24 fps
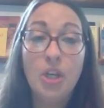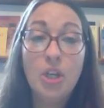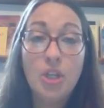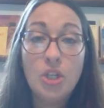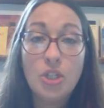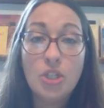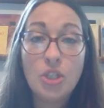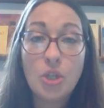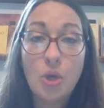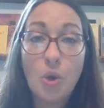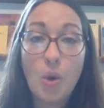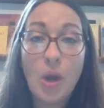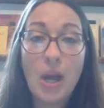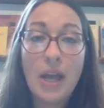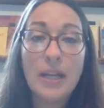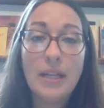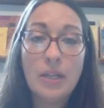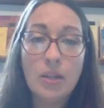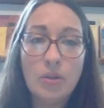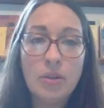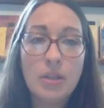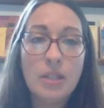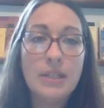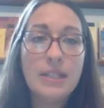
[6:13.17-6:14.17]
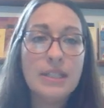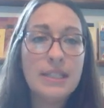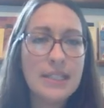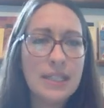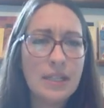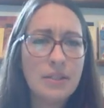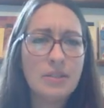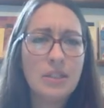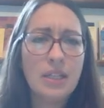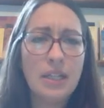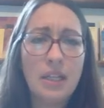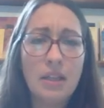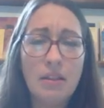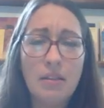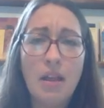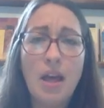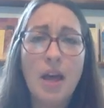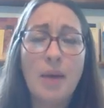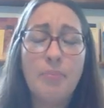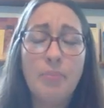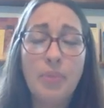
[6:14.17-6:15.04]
So I know that this sounds like a lot,